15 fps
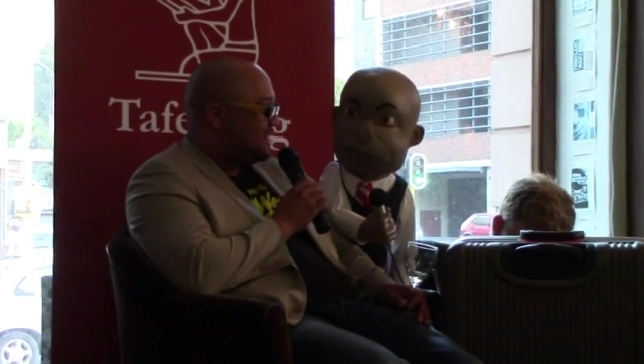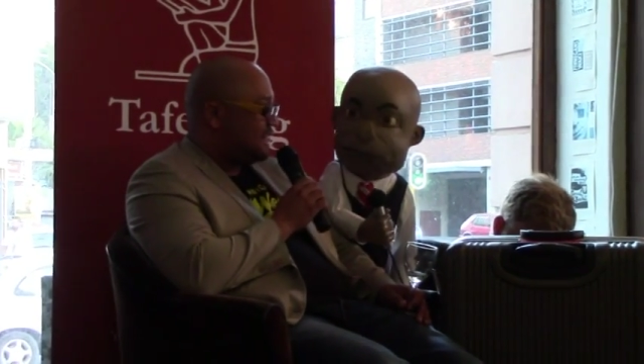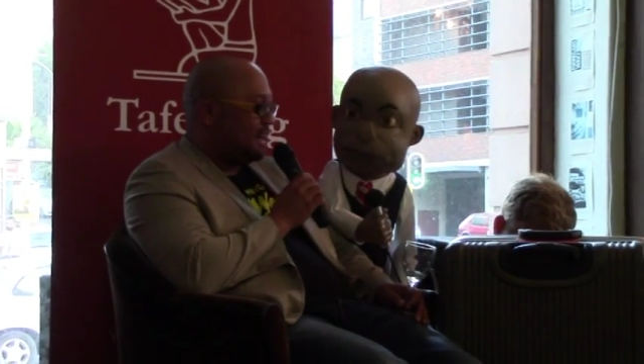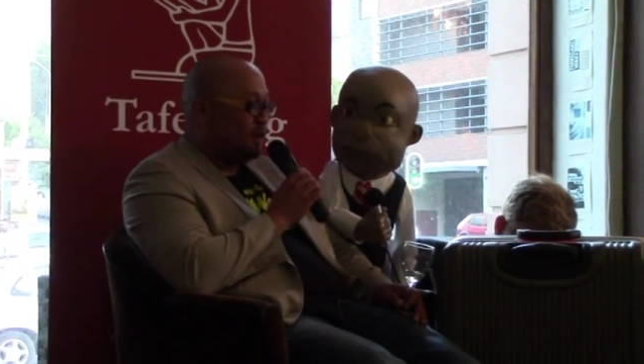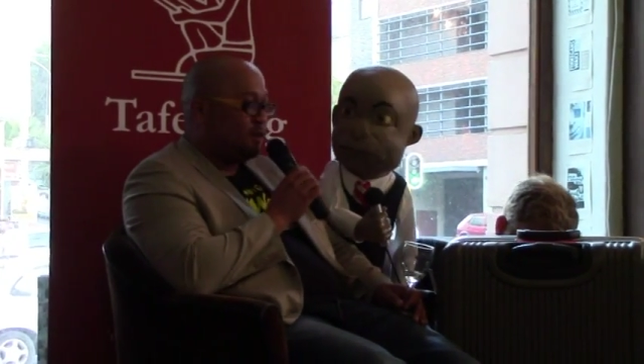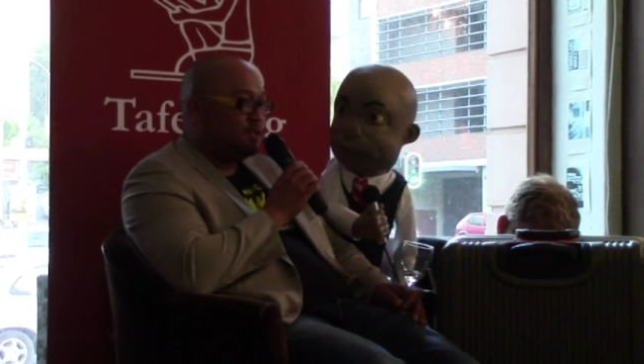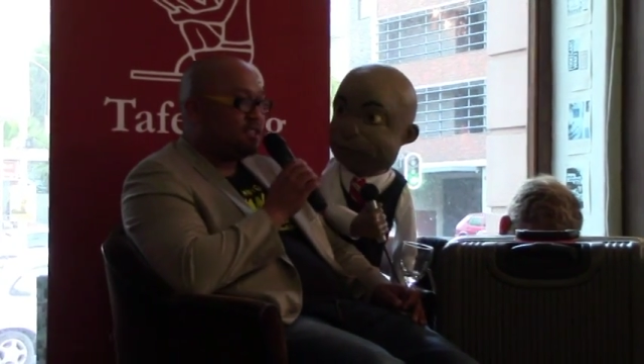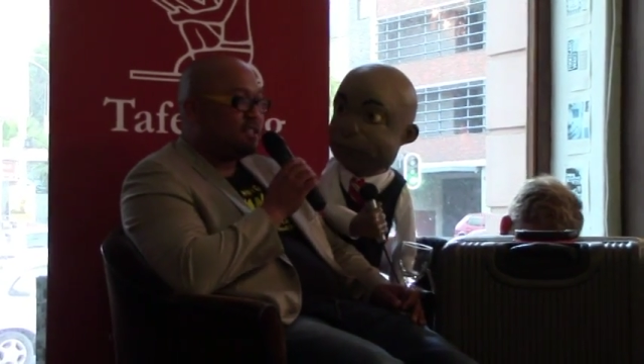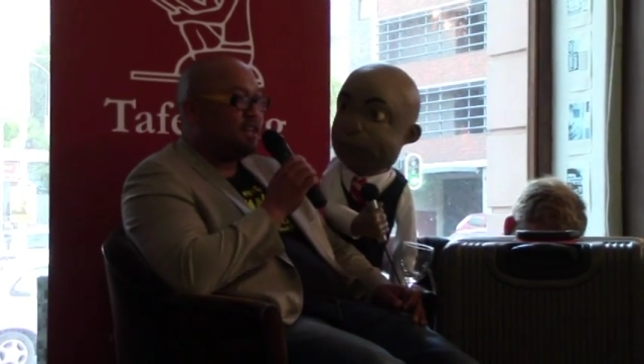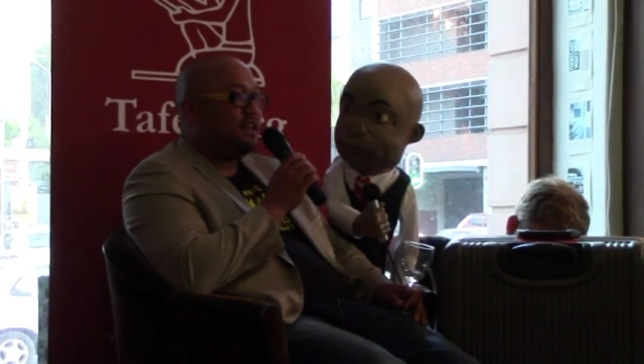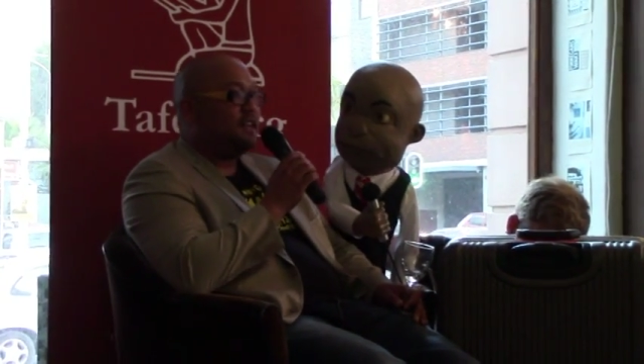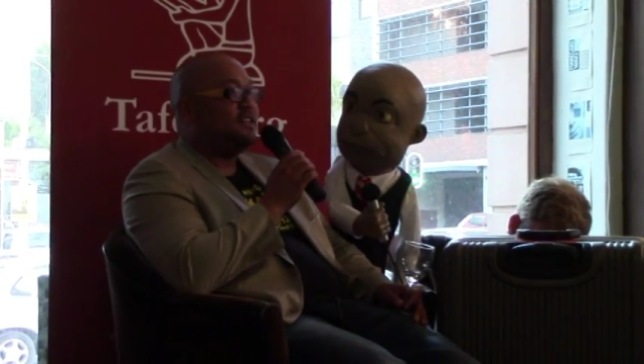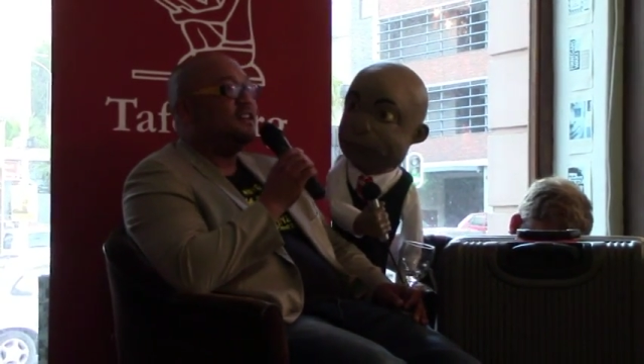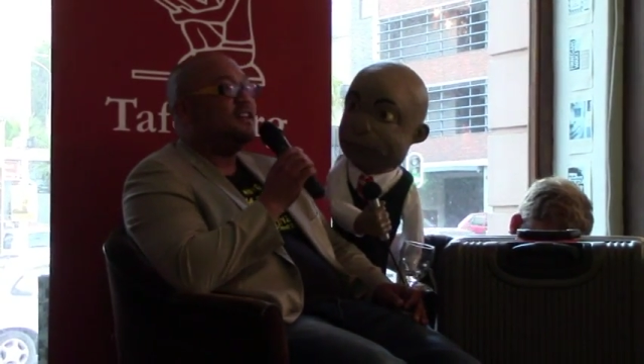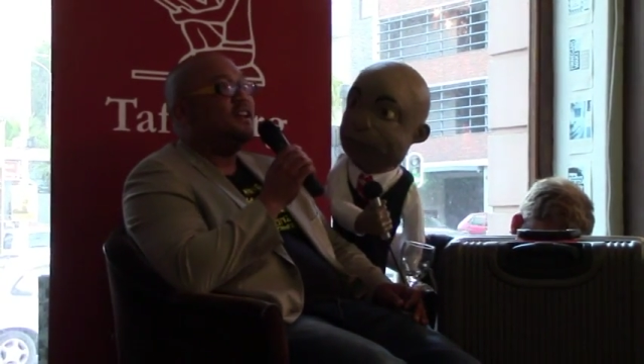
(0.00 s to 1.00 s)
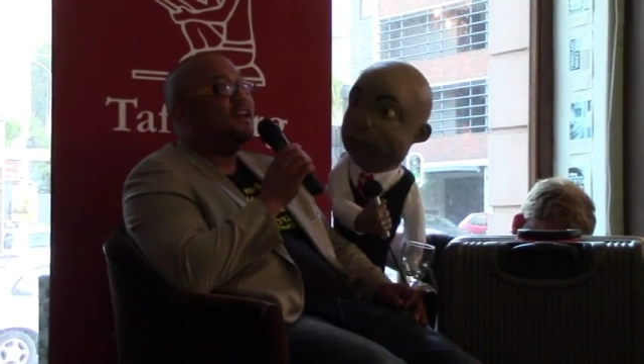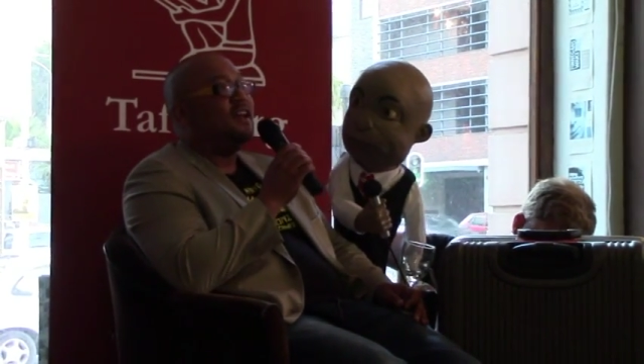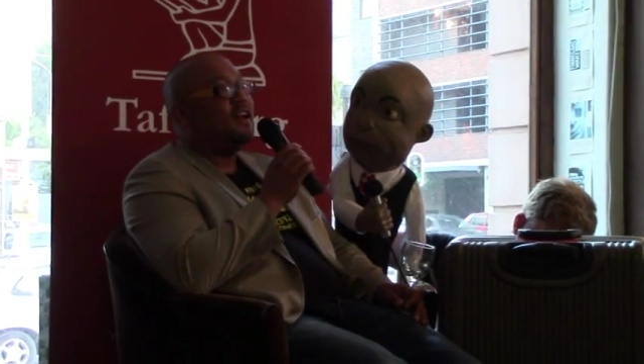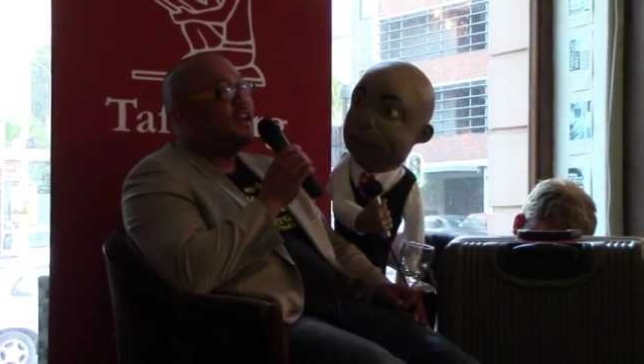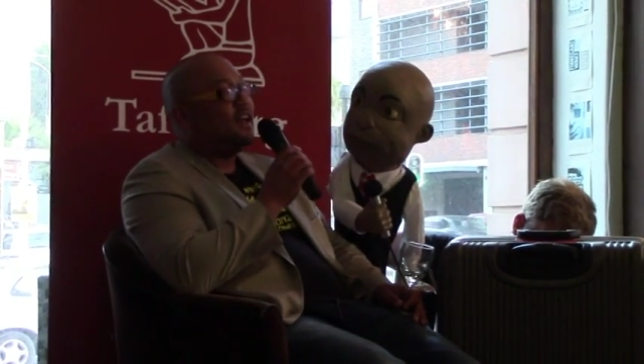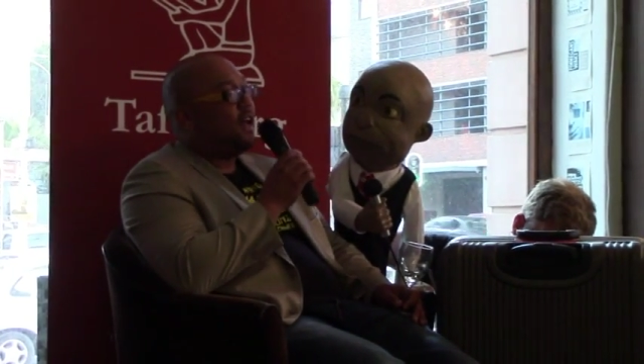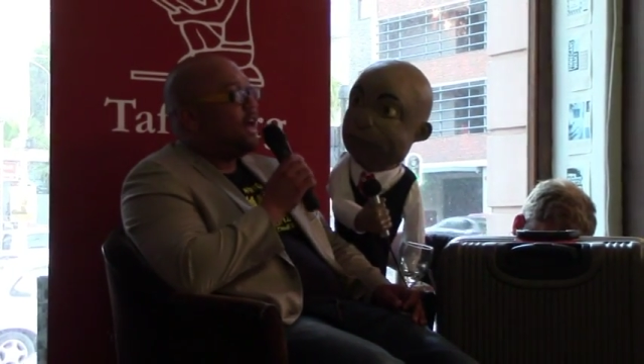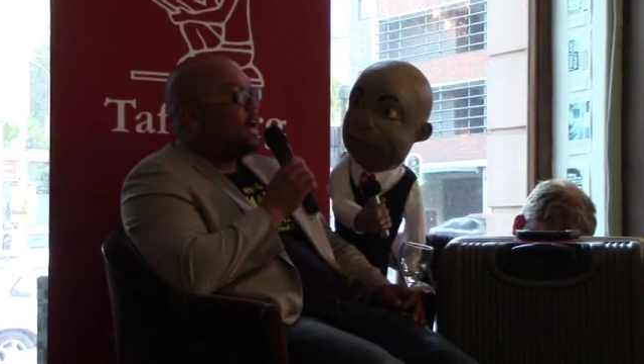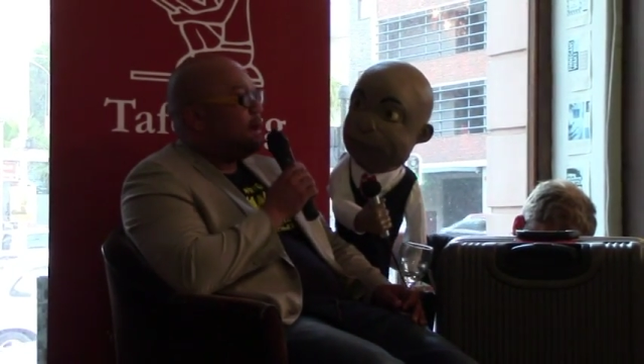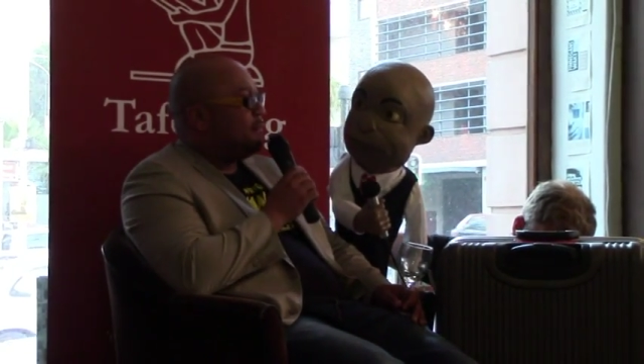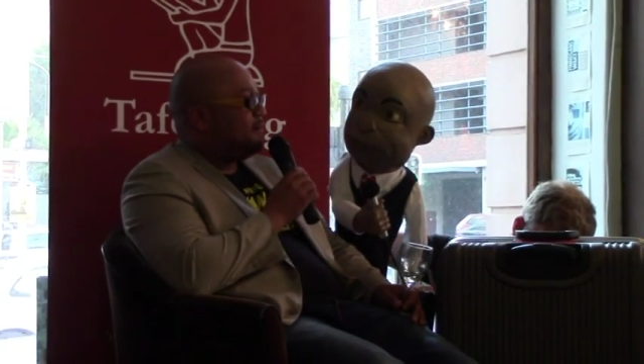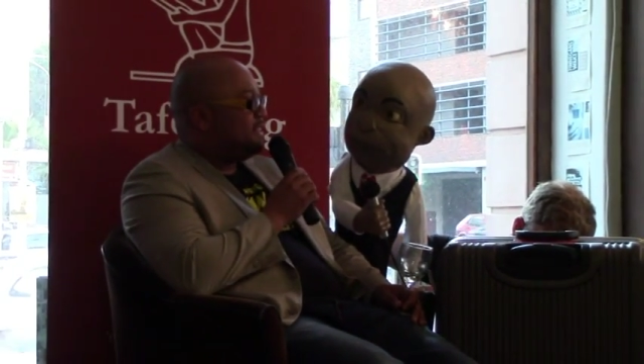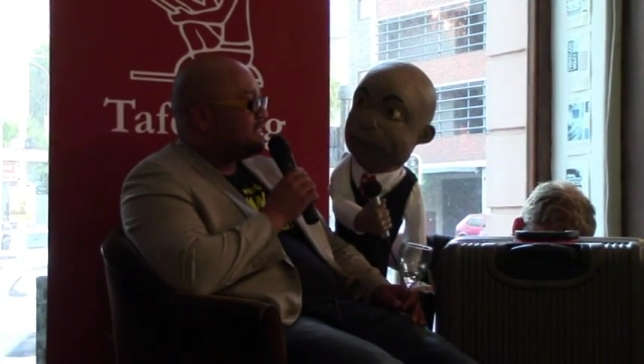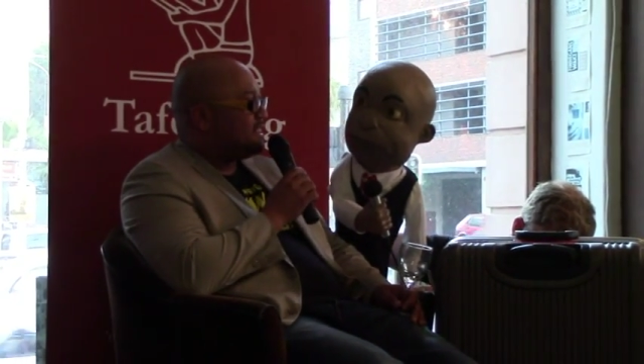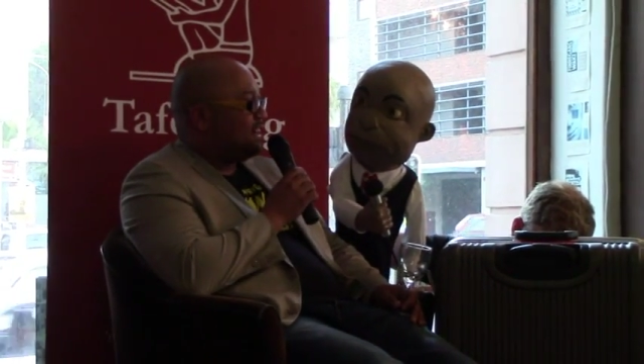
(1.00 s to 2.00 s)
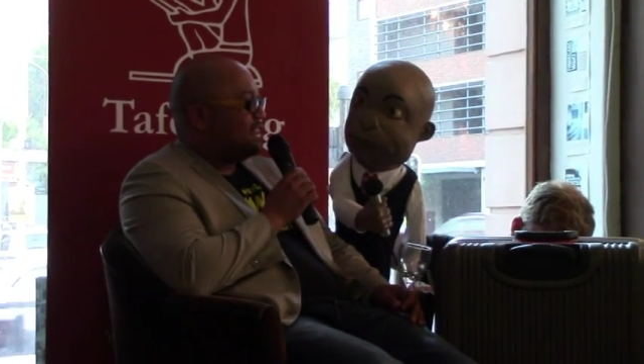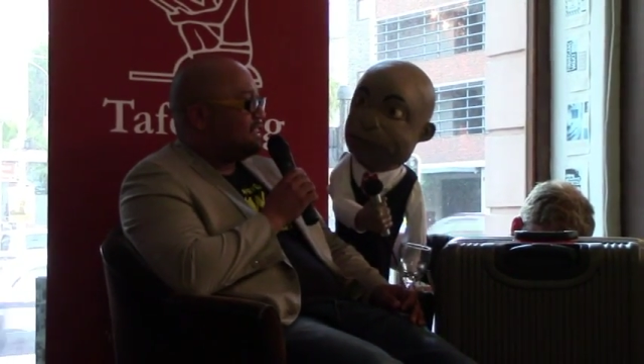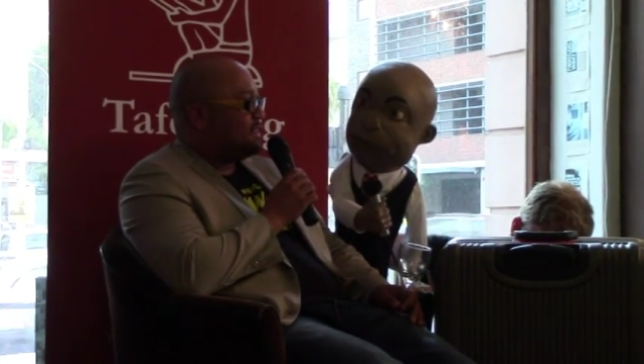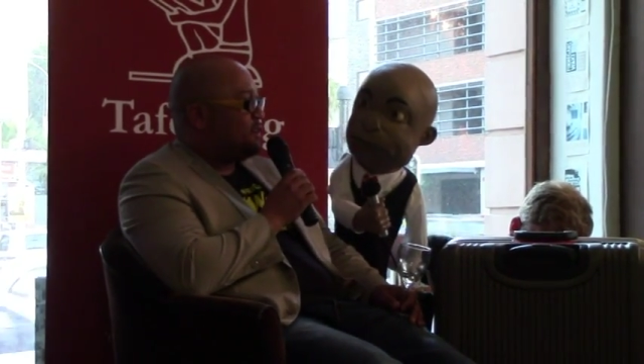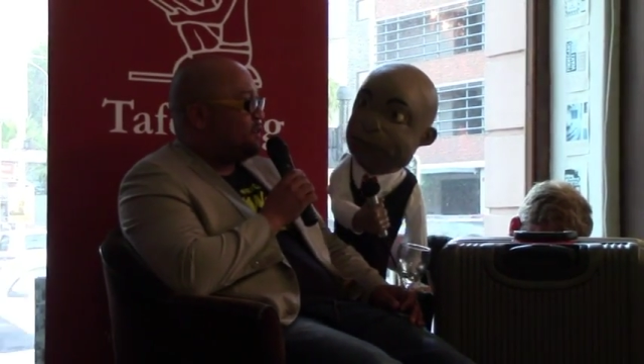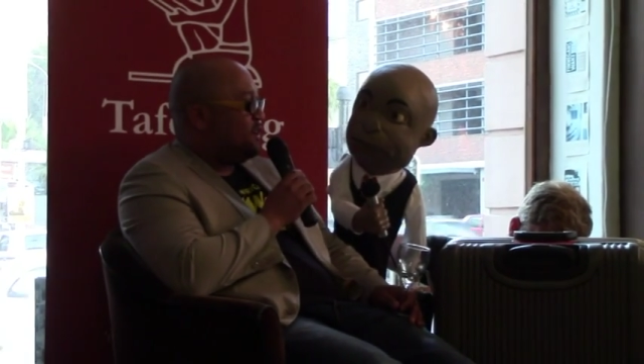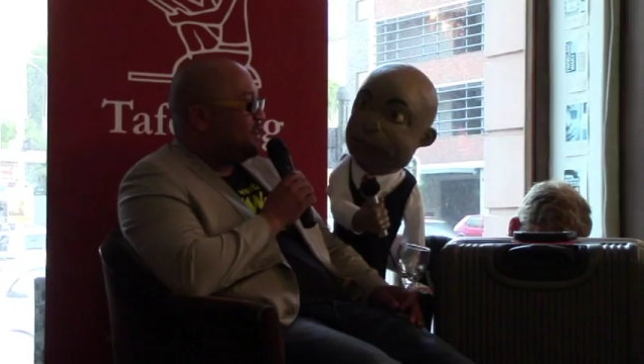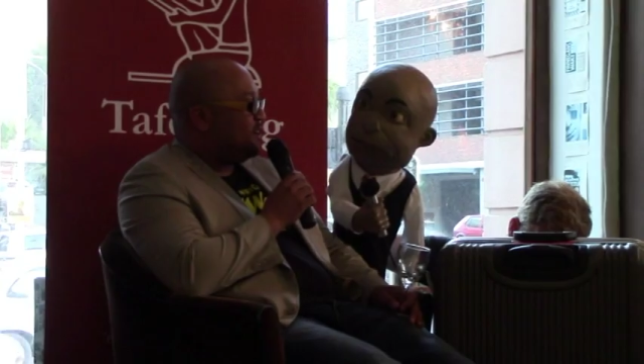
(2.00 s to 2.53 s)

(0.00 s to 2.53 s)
and then I got scared. These guys are real